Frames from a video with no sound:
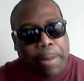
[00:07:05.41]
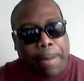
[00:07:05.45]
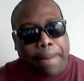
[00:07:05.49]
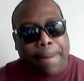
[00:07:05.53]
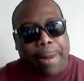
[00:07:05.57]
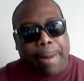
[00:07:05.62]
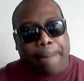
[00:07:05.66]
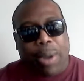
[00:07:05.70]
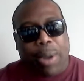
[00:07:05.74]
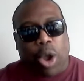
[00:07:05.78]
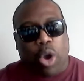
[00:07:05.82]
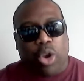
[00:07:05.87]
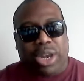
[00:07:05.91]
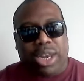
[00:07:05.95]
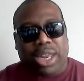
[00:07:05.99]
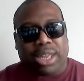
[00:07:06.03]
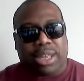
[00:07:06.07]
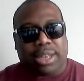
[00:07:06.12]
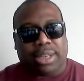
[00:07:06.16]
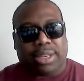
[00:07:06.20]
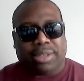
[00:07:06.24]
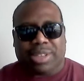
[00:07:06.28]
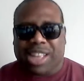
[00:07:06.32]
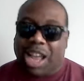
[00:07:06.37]
component,
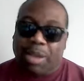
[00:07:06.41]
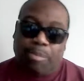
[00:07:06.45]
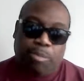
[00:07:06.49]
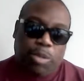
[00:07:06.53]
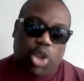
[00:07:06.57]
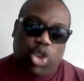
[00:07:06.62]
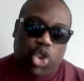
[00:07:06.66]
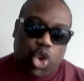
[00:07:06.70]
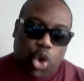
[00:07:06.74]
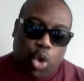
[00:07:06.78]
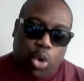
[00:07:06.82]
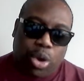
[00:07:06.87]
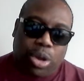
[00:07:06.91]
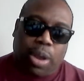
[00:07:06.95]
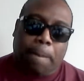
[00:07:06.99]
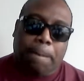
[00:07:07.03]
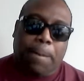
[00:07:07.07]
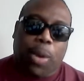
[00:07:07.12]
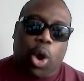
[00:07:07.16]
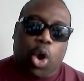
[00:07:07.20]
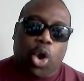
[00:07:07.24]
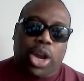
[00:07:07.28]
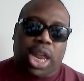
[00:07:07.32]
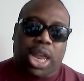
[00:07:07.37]
an entrepreneur
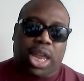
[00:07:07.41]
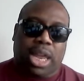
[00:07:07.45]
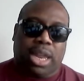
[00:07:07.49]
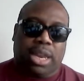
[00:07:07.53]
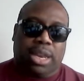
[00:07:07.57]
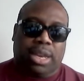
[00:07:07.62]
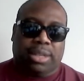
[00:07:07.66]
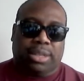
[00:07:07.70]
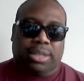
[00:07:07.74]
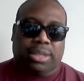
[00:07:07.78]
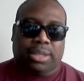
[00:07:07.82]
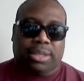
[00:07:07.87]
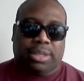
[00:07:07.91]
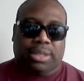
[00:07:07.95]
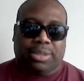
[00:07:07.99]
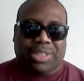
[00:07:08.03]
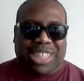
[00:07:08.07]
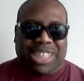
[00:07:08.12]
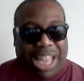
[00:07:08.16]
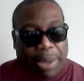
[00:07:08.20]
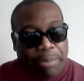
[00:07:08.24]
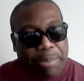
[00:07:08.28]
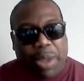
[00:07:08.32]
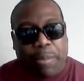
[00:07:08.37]
component, a
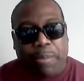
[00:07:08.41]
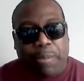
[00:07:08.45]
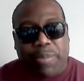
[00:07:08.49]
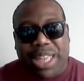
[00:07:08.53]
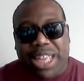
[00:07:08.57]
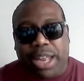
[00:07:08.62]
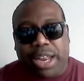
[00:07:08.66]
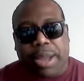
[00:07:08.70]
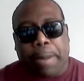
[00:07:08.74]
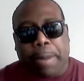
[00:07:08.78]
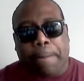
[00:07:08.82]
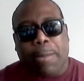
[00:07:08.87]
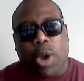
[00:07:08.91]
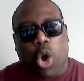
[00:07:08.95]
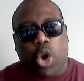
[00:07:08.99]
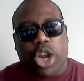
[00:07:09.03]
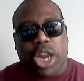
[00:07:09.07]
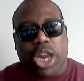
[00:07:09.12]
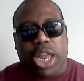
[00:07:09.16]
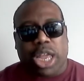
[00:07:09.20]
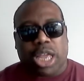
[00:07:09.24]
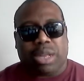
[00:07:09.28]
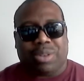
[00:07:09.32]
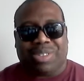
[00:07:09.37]
Black media
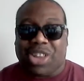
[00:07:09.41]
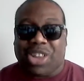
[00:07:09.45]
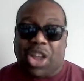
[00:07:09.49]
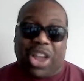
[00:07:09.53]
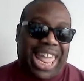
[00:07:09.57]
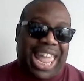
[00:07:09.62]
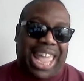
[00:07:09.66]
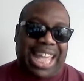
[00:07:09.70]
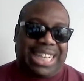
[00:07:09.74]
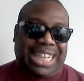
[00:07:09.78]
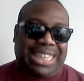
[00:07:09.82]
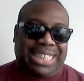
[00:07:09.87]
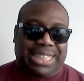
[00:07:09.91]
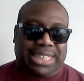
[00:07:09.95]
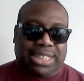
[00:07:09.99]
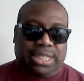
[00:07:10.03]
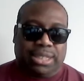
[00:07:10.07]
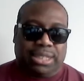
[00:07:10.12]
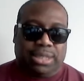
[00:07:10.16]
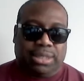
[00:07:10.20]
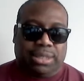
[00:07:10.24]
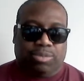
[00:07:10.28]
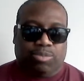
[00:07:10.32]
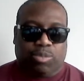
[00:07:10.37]
component known as
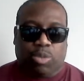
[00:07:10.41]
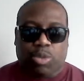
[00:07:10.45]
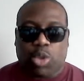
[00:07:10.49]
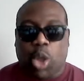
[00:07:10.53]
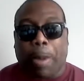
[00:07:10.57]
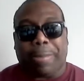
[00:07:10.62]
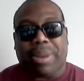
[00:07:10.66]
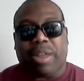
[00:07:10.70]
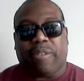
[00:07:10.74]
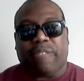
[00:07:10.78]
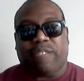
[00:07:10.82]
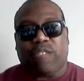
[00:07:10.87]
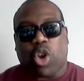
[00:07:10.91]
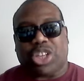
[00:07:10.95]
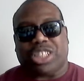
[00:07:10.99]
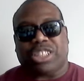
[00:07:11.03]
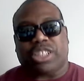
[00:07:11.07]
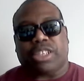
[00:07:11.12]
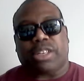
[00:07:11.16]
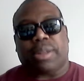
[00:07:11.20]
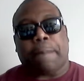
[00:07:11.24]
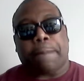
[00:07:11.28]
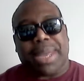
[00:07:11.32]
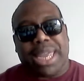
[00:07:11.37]
New Black
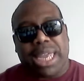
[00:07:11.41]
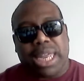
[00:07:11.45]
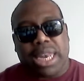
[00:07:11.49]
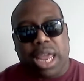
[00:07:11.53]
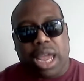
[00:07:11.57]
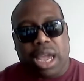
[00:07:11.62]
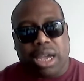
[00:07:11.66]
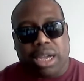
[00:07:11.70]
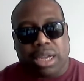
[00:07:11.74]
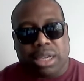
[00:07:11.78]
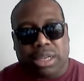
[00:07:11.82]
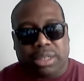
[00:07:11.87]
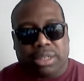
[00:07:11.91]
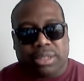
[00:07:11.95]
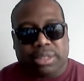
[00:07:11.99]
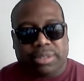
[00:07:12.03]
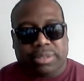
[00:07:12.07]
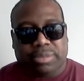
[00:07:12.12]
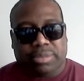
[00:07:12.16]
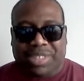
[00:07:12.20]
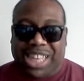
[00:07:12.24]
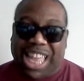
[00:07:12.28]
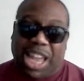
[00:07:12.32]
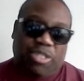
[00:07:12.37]
Voices of Media,
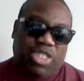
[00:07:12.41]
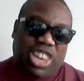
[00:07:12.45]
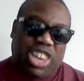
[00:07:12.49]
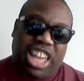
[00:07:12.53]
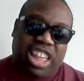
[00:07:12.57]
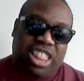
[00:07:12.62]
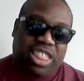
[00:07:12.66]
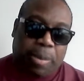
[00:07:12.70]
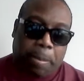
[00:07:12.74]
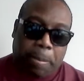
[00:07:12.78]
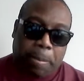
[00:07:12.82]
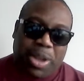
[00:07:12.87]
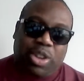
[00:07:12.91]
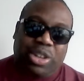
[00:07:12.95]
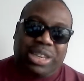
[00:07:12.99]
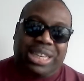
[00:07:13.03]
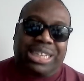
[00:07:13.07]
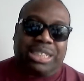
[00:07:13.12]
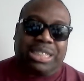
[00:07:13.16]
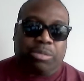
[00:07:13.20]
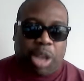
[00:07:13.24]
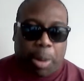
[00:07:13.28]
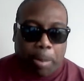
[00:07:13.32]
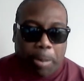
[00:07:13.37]
a health and
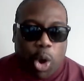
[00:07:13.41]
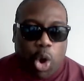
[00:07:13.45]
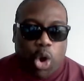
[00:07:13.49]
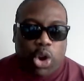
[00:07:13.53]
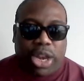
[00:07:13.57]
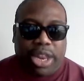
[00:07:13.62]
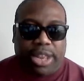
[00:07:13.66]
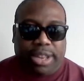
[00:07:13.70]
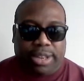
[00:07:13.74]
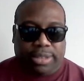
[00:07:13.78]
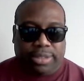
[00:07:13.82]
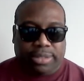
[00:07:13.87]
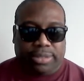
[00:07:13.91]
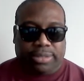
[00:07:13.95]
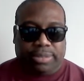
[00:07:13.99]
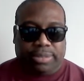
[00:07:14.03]
wellness component.